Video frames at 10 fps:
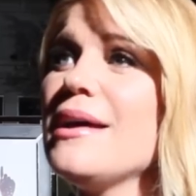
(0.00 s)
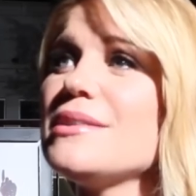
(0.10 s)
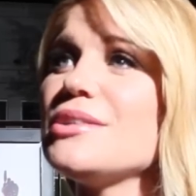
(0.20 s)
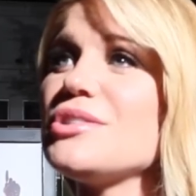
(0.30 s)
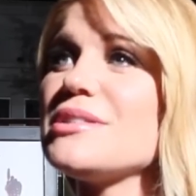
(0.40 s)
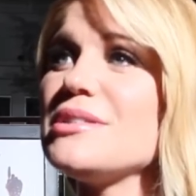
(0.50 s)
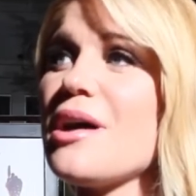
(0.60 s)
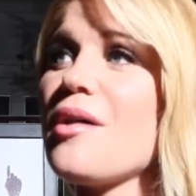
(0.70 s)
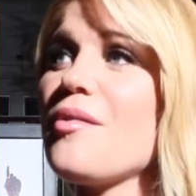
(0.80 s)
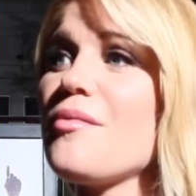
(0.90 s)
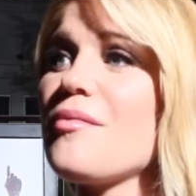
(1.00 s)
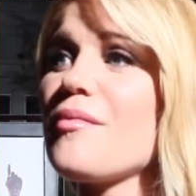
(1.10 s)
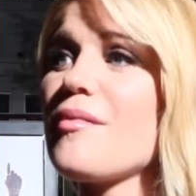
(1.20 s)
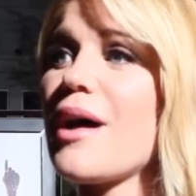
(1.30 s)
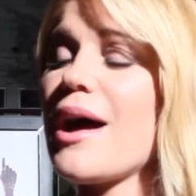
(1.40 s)
To just know
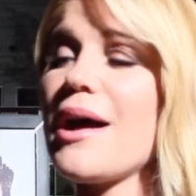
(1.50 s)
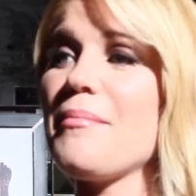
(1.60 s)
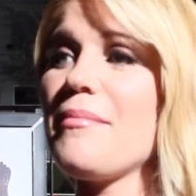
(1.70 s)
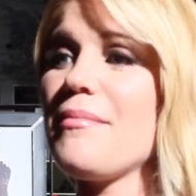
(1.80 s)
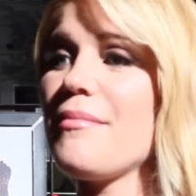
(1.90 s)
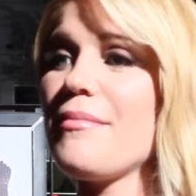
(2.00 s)
I'm